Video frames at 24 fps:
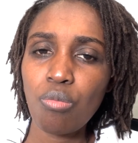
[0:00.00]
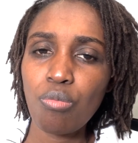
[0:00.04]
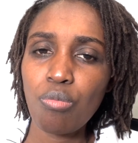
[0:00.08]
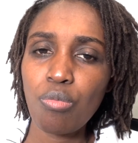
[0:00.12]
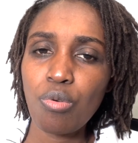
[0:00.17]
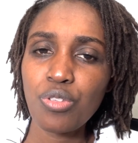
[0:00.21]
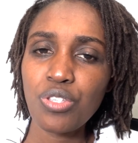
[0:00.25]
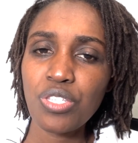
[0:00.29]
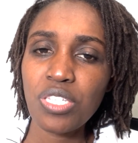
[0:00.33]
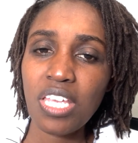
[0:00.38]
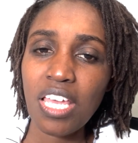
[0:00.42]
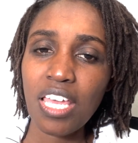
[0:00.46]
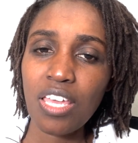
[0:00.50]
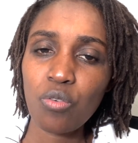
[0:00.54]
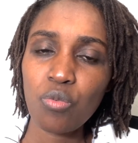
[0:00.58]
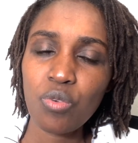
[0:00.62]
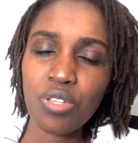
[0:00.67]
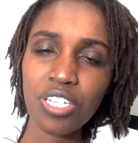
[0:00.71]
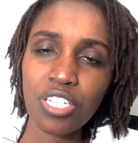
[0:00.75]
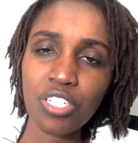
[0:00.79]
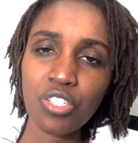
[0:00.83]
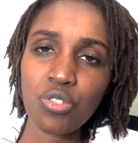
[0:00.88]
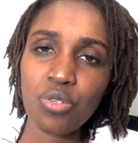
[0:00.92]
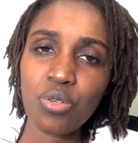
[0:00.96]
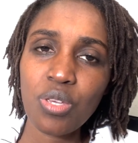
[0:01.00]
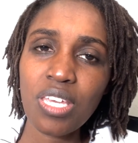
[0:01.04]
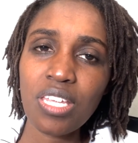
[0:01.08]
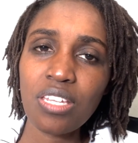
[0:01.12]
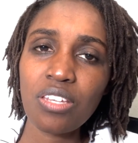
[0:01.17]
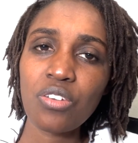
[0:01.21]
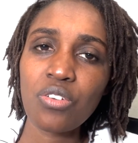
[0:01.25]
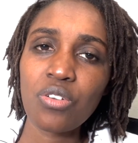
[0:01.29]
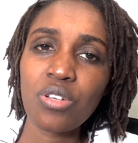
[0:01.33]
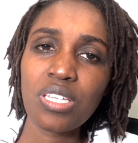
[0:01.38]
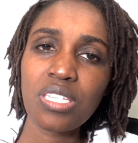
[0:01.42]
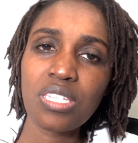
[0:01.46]
say we need to
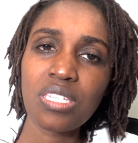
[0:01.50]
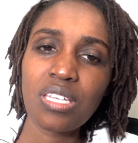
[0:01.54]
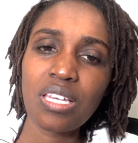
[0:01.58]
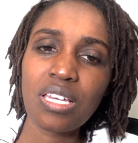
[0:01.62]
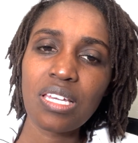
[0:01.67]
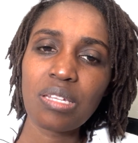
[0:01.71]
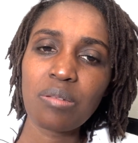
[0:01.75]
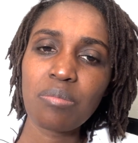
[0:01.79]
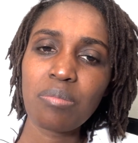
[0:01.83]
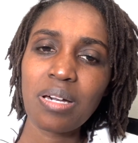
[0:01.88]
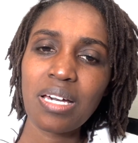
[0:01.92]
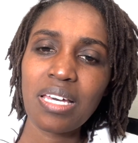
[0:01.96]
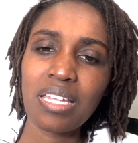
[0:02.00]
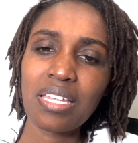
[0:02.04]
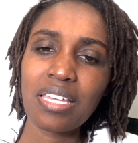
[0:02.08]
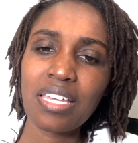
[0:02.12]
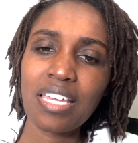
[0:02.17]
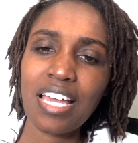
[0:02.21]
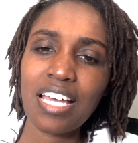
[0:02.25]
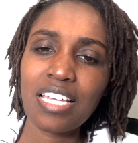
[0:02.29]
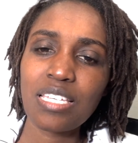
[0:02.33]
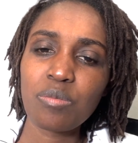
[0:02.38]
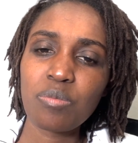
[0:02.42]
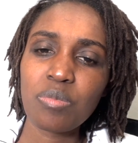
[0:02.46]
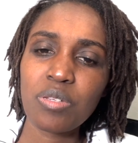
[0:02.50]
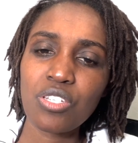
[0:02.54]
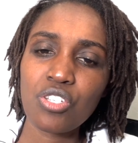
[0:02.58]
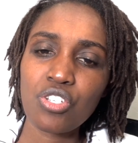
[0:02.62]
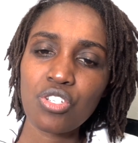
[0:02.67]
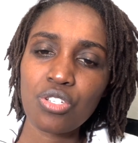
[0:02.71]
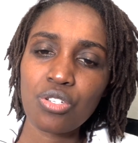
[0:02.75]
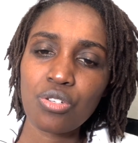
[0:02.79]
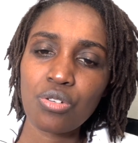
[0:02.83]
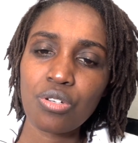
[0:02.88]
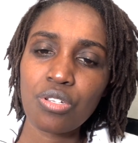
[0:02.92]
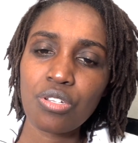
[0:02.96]
increase it, but it has been
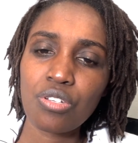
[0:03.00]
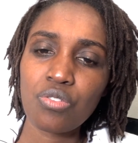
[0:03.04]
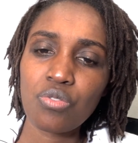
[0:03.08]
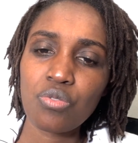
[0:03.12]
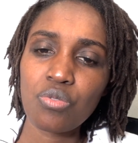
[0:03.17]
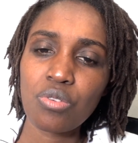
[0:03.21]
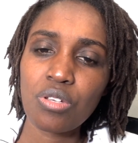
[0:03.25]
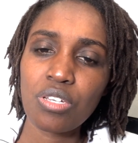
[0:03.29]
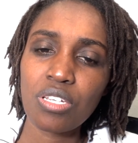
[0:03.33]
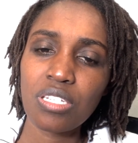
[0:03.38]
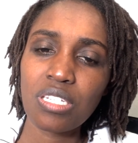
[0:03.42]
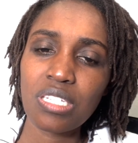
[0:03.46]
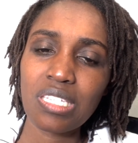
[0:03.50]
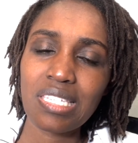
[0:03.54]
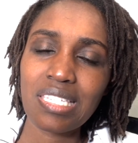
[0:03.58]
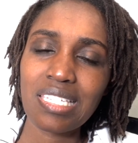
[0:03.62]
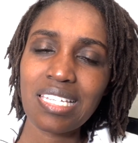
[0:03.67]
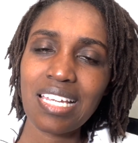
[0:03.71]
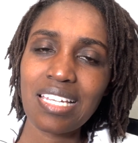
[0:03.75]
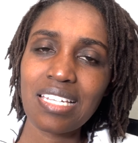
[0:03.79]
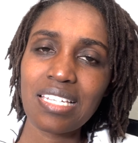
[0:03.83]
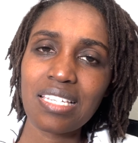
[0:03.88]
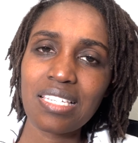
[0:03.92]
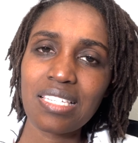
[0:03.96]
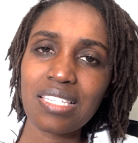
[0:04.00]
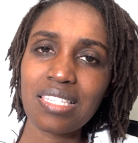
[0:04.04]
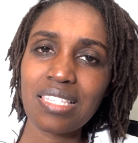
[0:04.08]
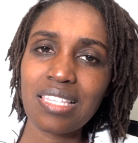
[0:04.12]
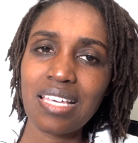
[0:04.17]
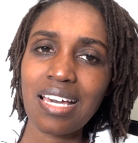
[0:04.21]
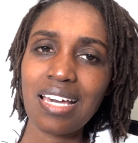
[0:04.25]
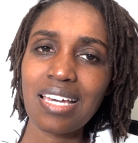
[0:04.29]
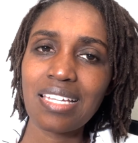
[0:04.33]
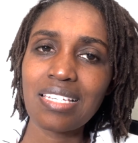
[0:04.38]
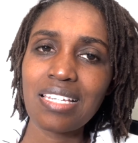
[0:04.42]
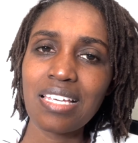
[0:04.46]
shown in studies
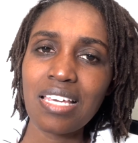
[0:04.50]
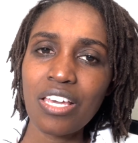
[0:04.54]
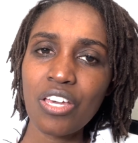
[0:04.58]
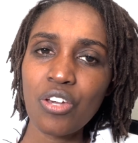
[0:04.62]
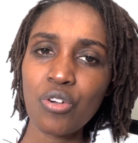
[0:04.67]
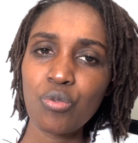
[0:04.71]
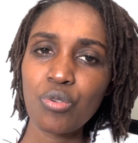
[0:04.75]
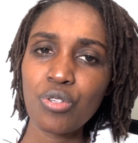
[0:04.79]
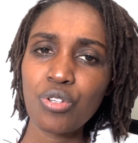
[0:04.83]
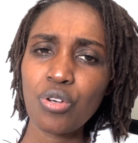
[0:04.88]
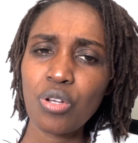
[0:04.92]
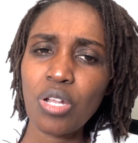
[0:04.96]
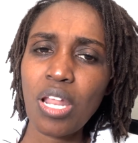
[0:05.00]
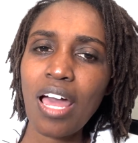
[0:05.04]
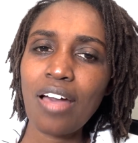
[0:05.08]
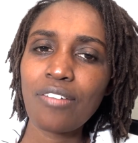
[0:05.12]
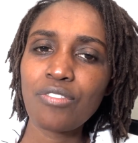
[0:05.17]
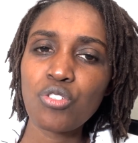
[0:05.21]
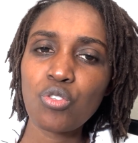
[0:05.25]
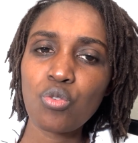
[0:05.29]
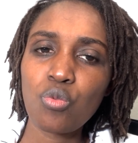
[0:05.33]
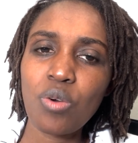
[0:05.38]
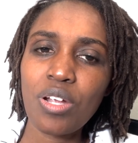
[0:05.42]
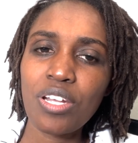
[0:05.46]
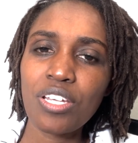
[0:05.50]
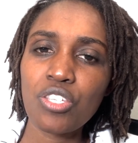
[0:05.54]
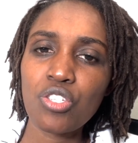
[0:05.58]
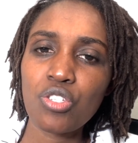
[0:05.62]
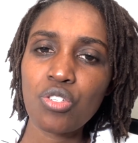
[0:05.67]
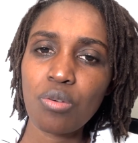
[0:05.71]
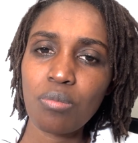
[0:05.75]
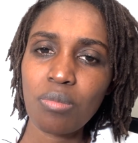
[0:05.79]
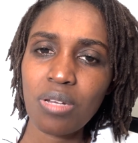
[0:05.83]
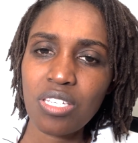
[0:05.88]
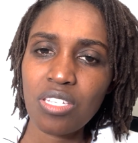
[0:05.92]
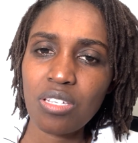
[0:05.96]
that we don't have to worry so
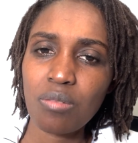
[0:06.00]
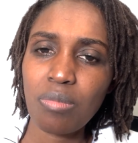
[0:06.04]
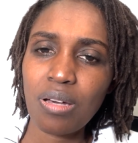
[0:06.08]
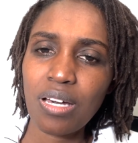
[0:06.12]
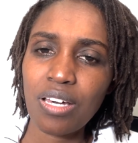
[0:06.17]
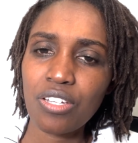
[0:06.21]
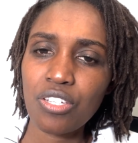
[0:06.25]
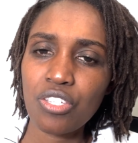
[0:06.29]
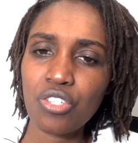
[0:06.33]
much about it.